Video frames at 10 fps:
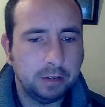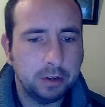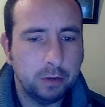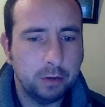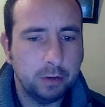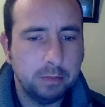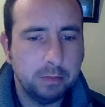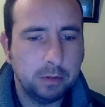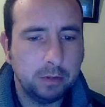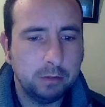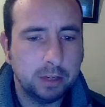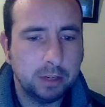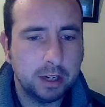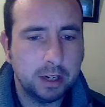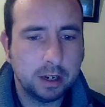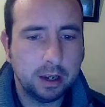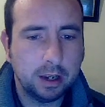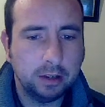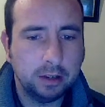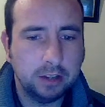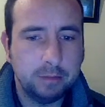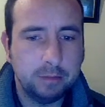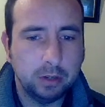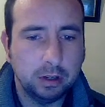arithmetic example